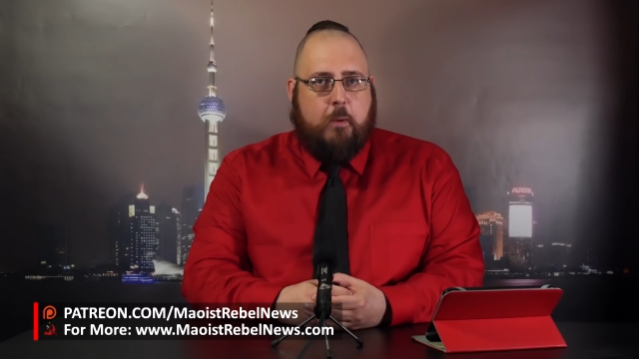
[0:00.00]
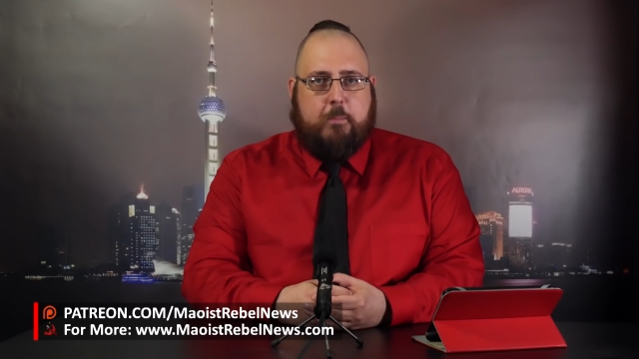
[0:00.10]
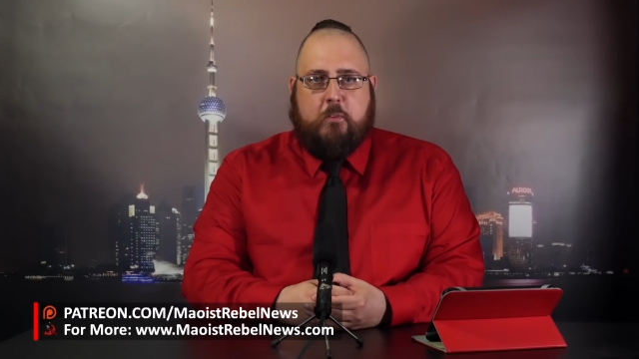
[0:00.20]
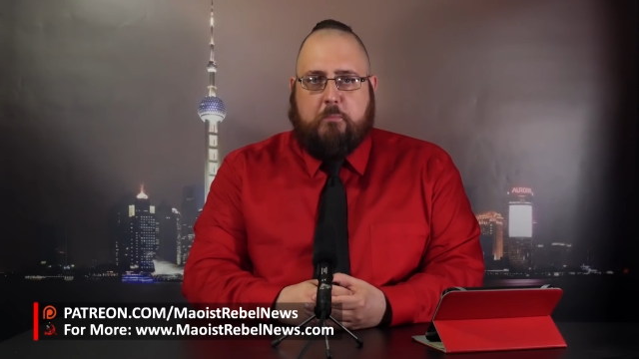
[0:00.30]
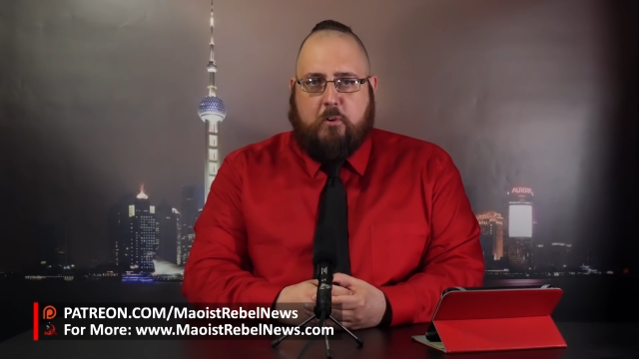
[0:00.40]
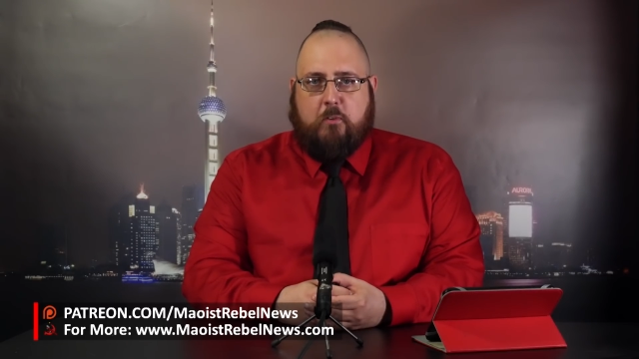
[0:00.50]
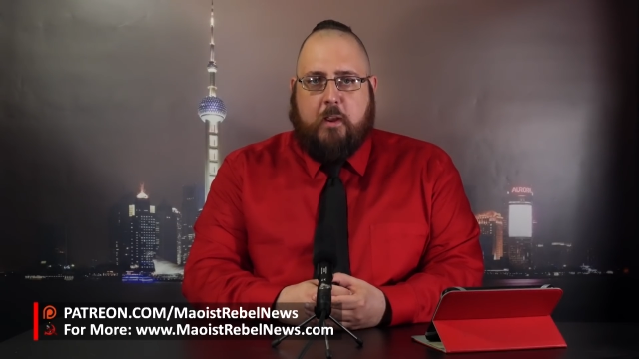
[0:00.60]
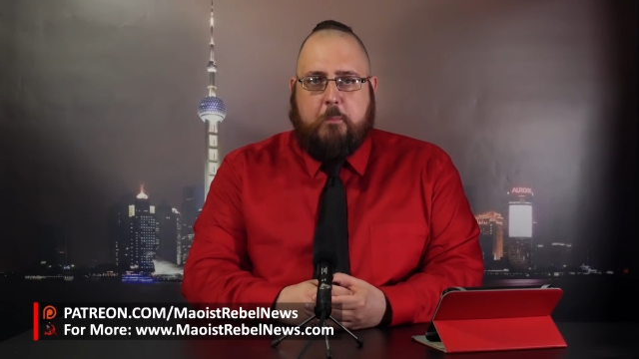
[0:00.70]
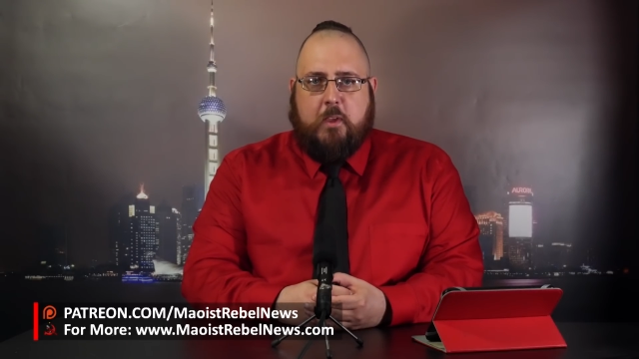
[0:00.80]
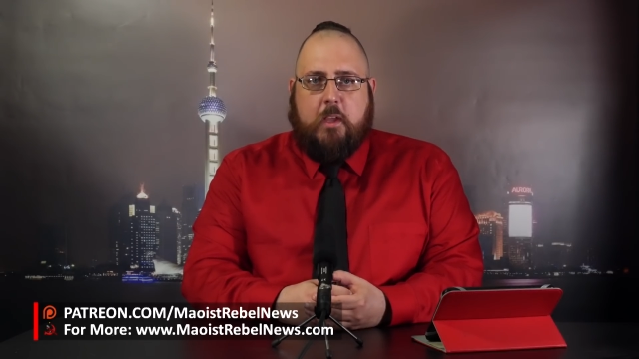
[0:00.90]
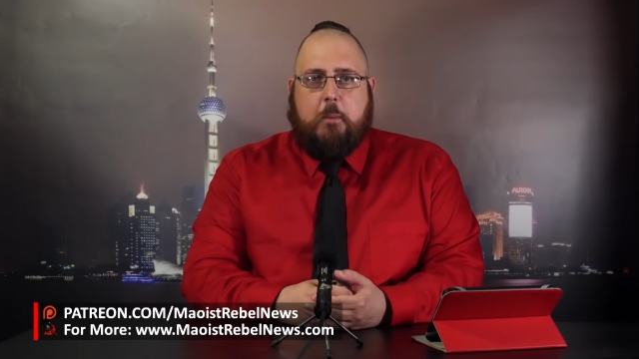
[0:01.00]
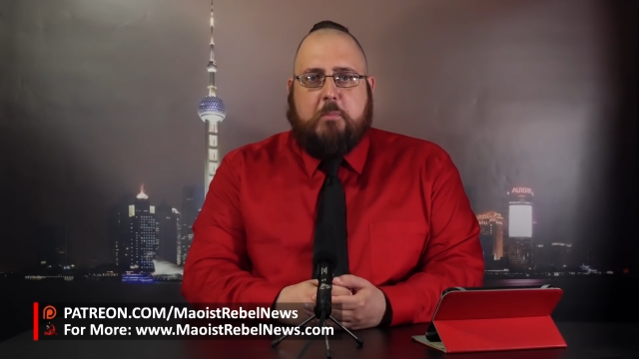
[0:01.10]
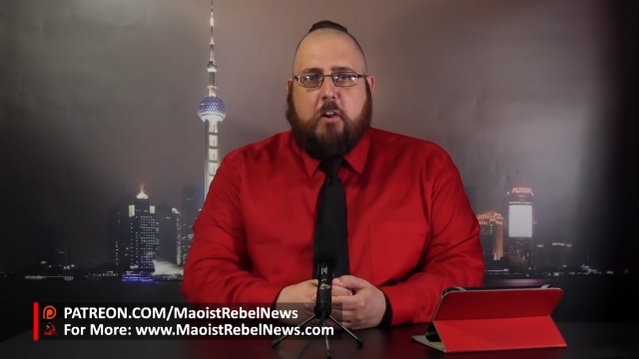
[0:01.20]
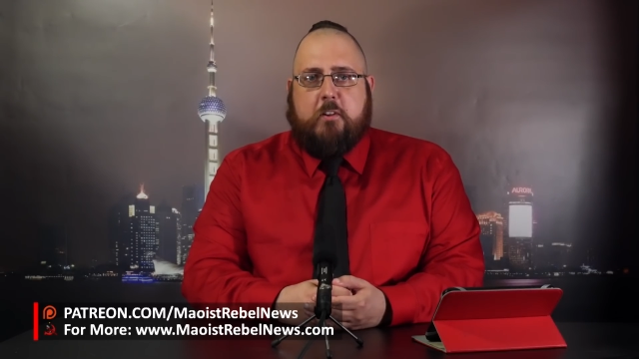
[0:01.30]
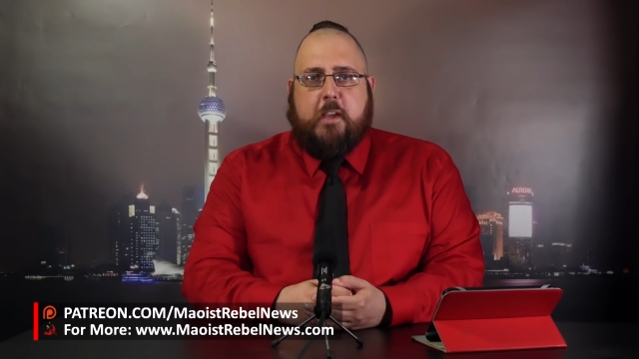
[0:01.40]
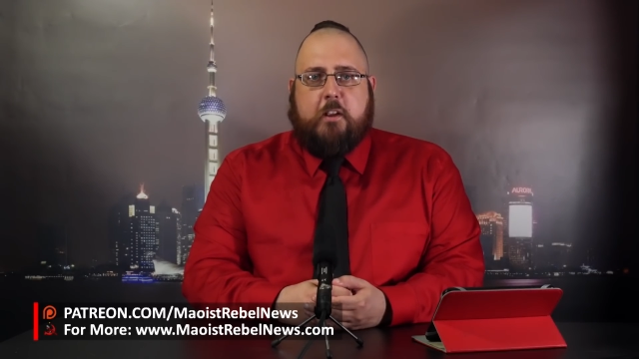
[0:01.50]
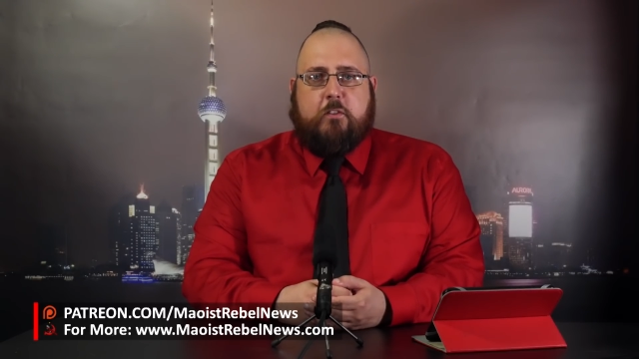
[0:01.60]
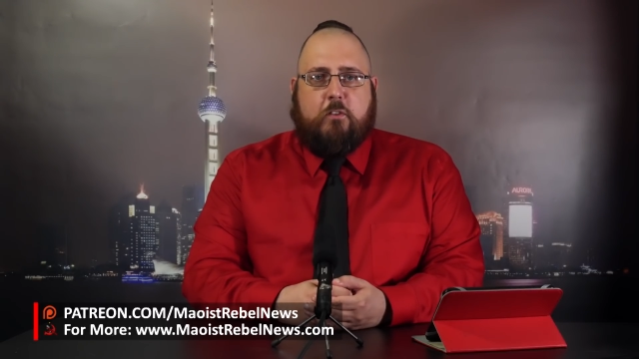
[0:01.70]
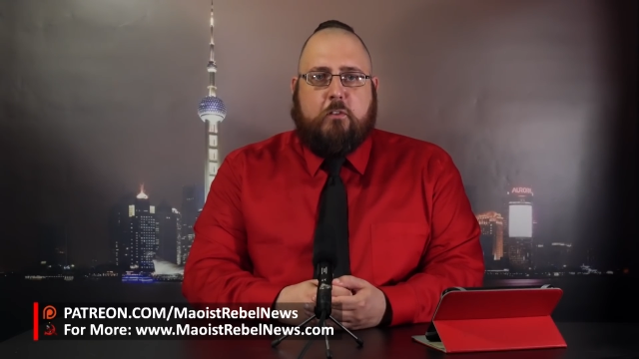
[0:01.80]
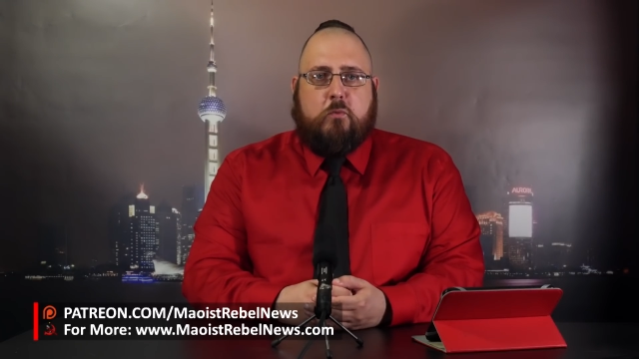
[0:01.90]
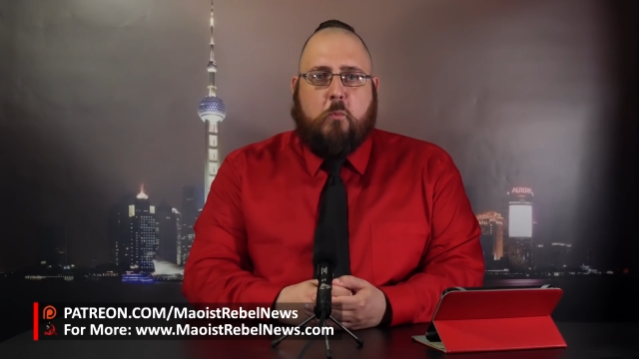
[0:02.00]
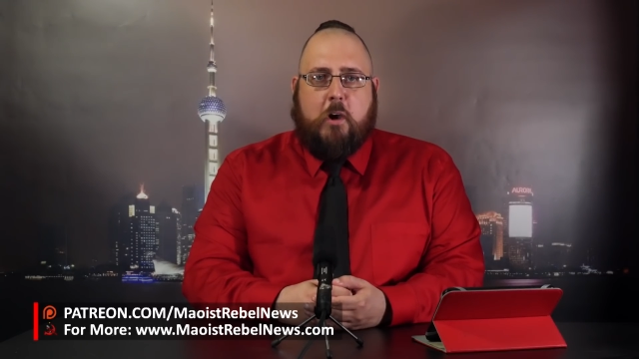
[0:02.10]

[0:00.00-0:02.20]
weapons program. Pyongyang has urged